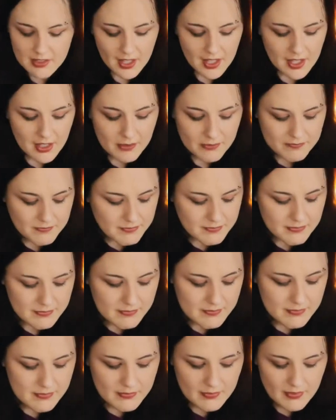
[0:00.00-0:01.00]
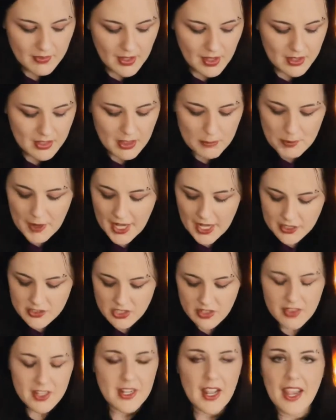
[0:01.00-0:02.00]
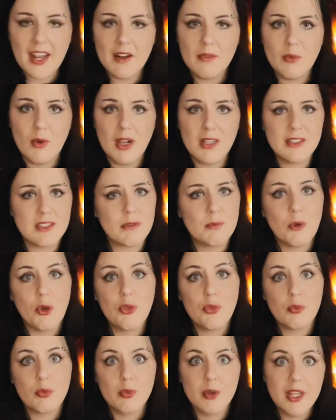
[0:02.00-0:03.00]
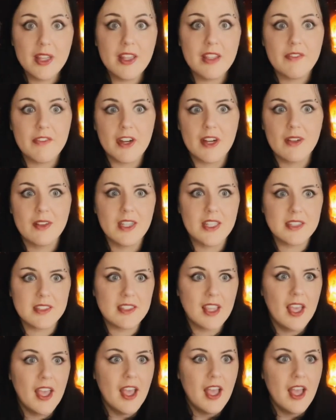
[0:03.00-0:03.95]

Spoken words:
Like the page and the knight of wands are both really fearless,